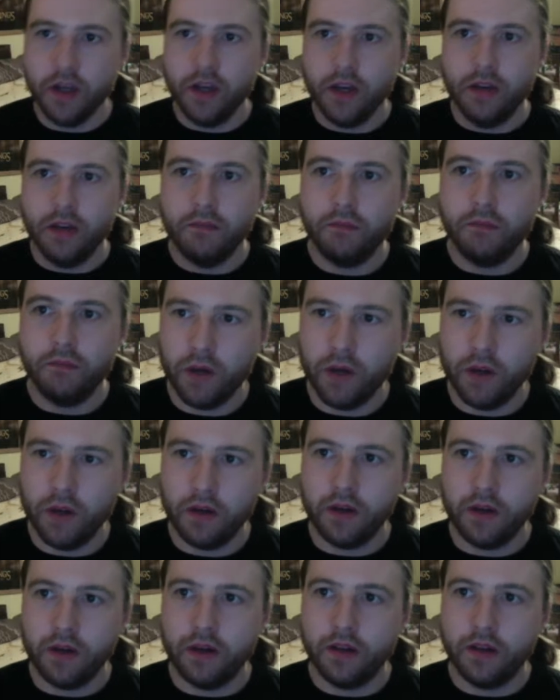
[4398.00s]
But
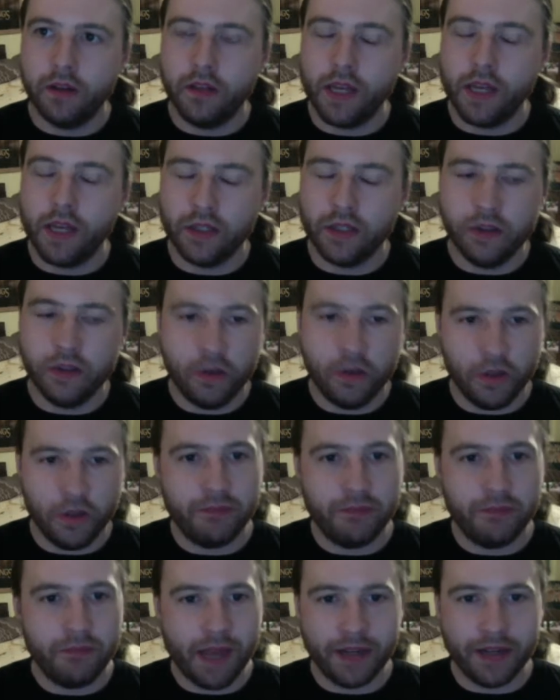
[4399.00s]
there's nothing
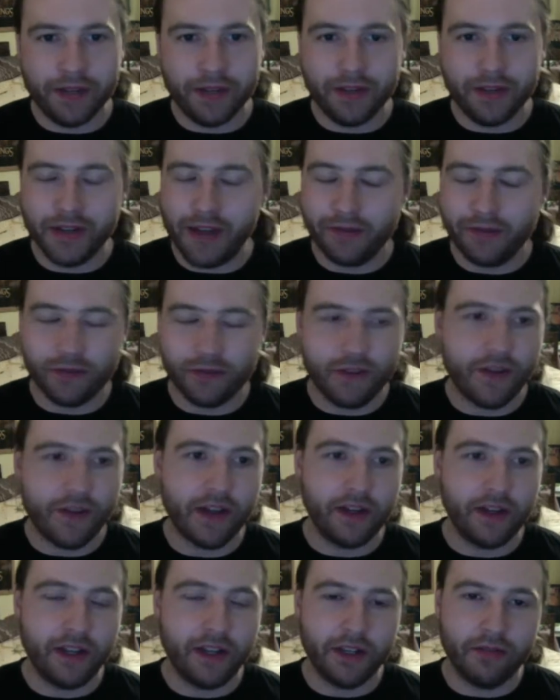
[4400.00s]
better than after I've had
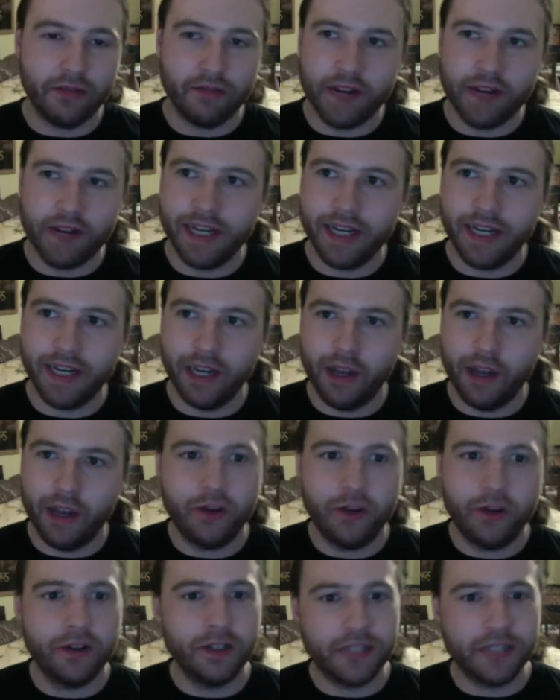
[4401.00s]
like a really
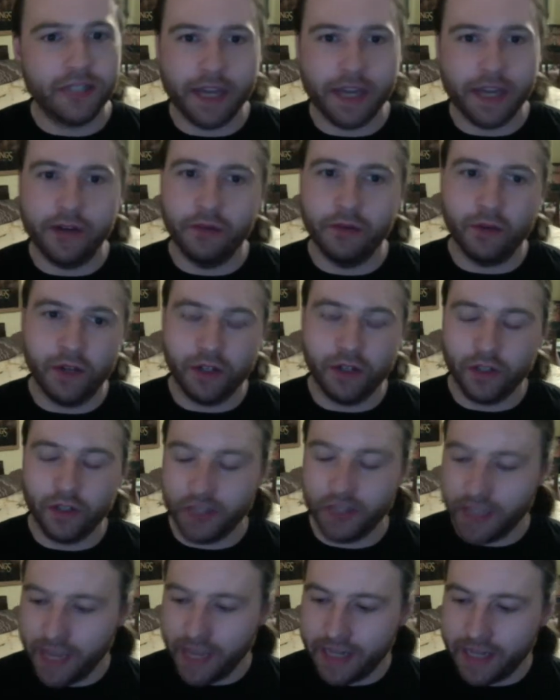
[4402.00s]
long day at work, just
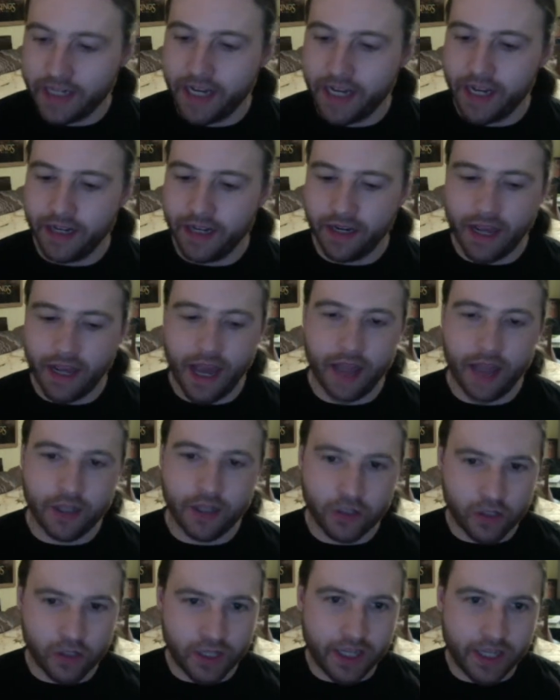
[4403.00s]
getting in and
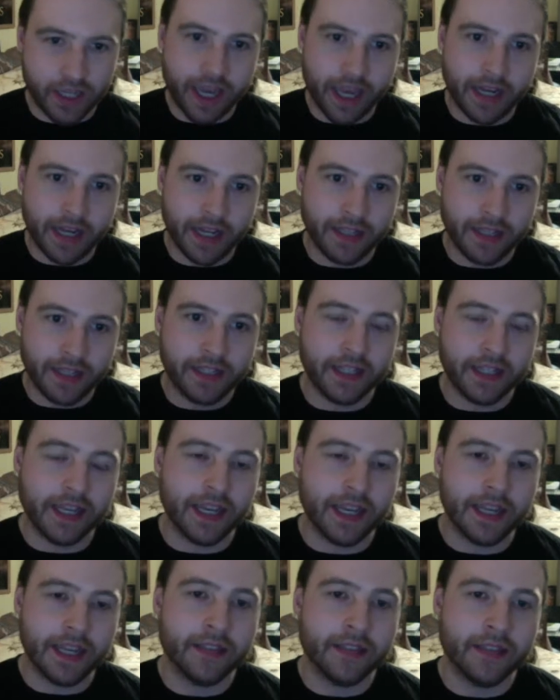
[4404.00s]
just getting into
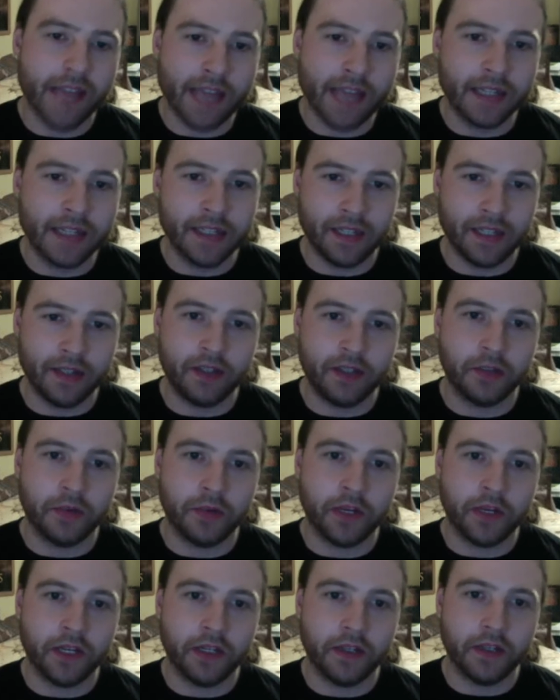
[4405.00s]
the editing
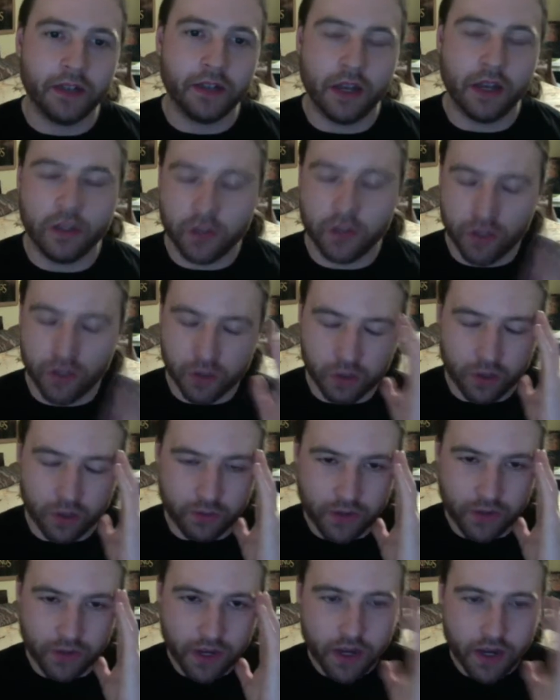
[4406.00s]
suite and just sort of,
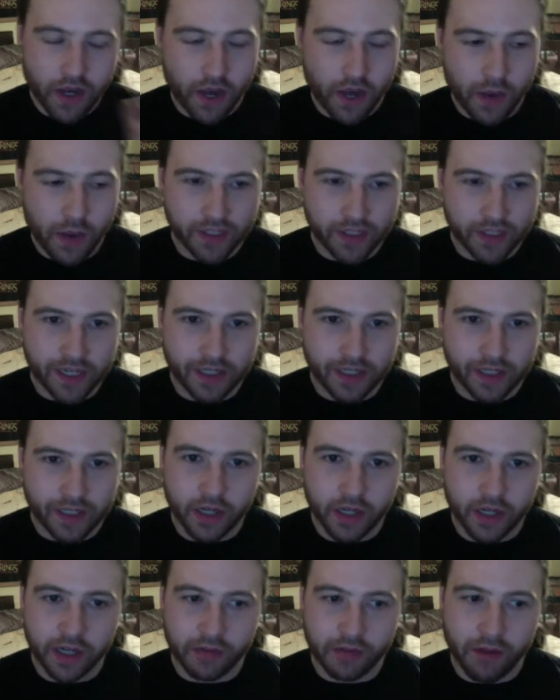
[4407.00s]
I won't say
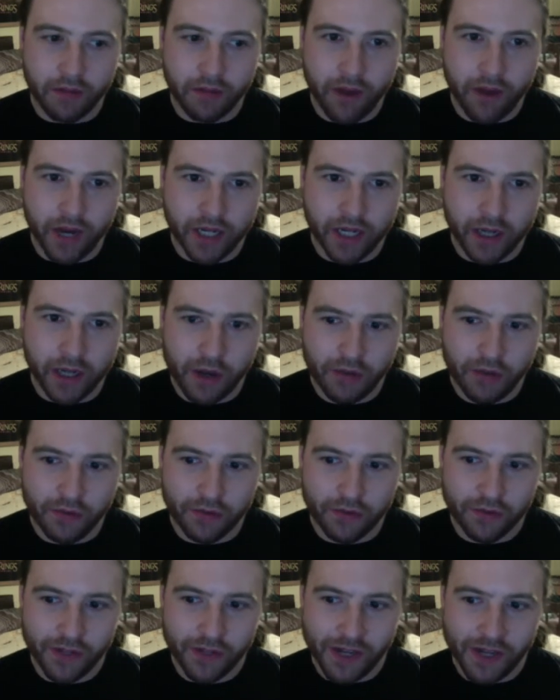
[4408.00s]
turning my mind off,
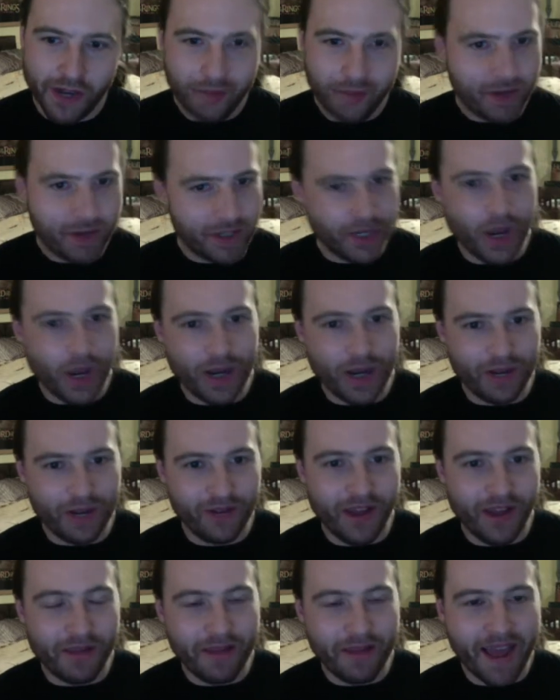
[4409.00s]
but it's kind of
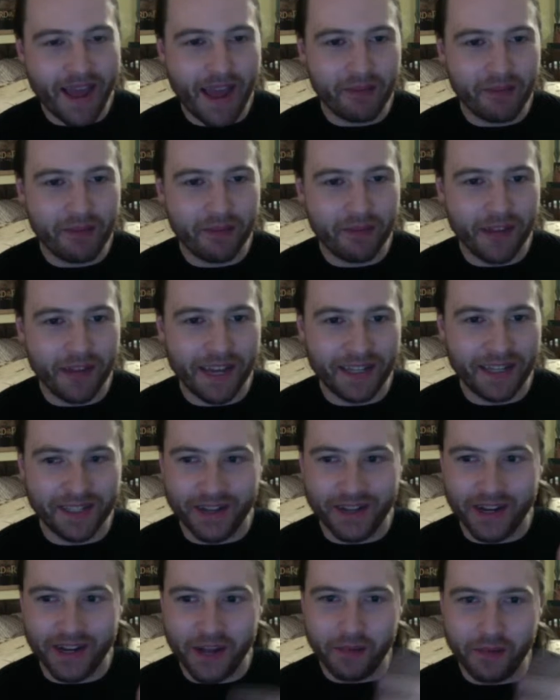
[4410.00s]
like my happy place.
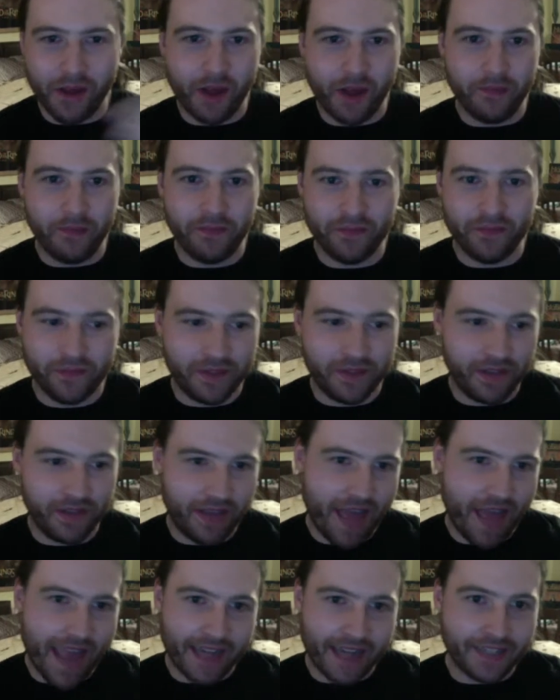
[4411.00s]
Like I'm
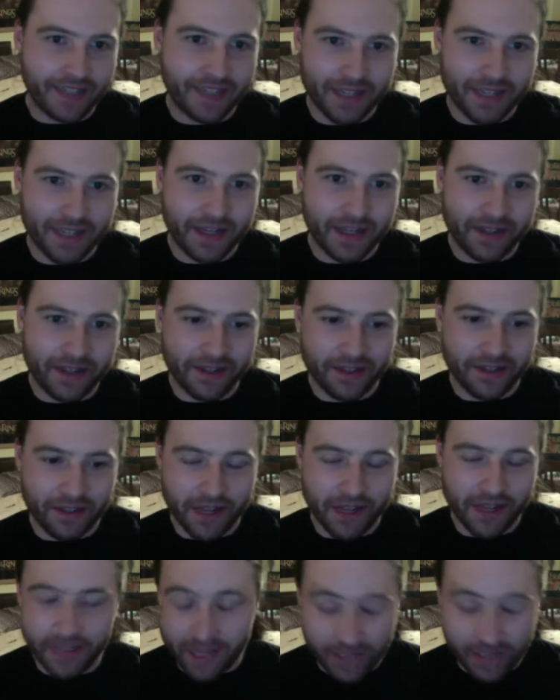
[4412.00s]
editing.
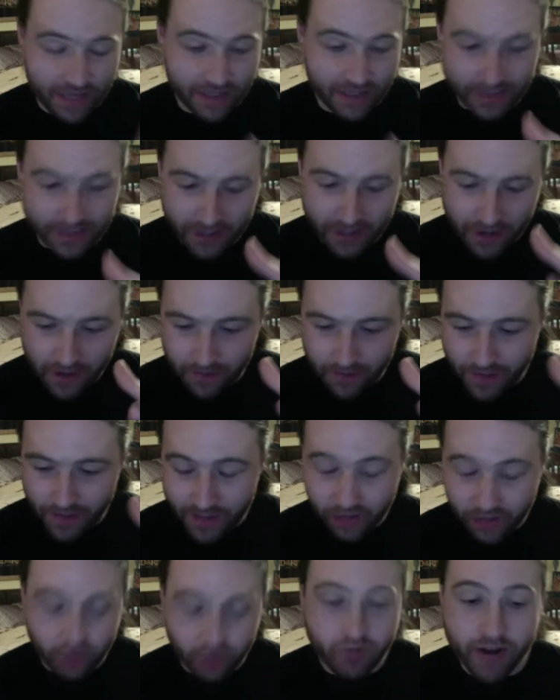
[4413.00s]
It's
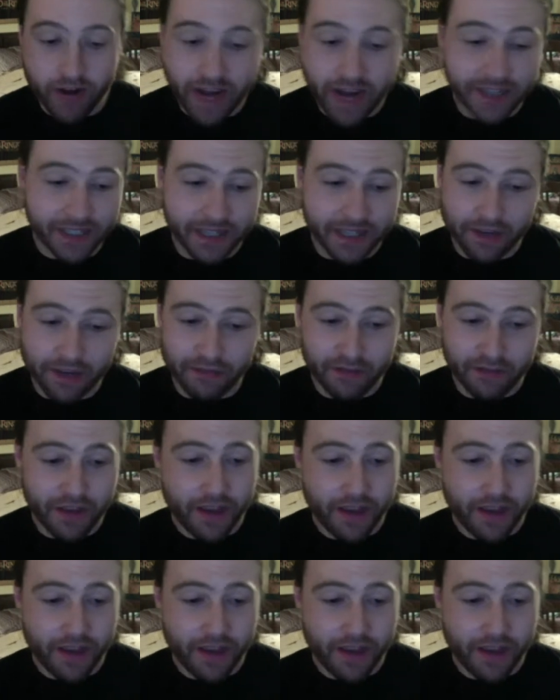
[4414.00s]
creative.